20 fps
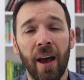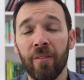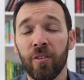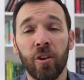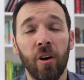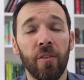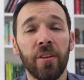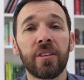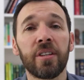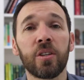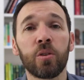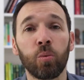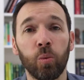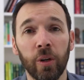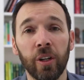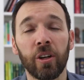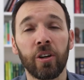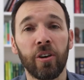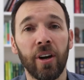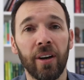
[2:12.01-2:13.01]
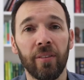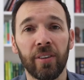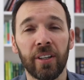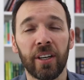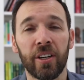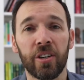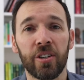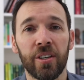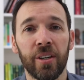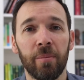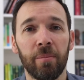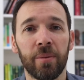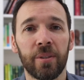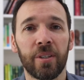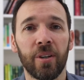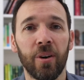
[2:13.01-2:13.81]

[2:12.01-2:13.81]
After all, this is real creative leadership.